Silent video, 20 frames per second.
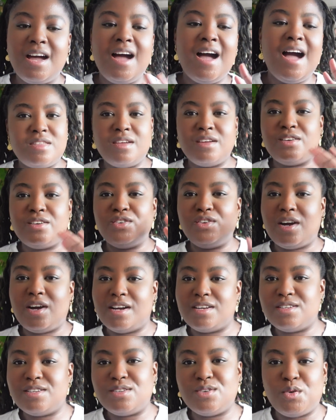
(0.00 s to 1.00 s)
I think you
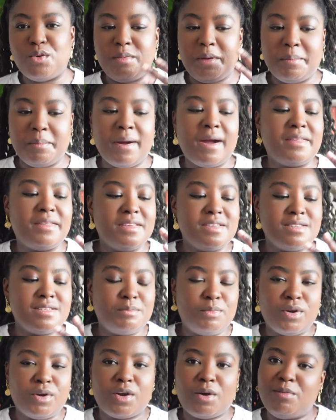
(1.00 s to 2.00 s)
guys saw me buy this
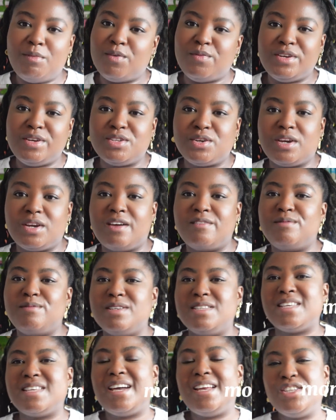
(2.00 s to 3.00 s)
book a couple of weeks ago and I've
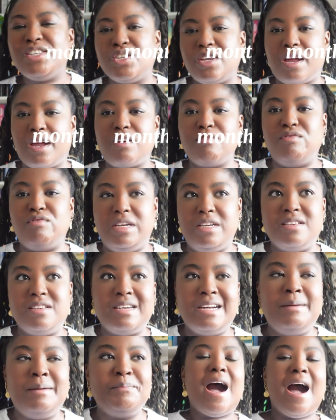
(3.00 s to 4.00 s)
decided to read it.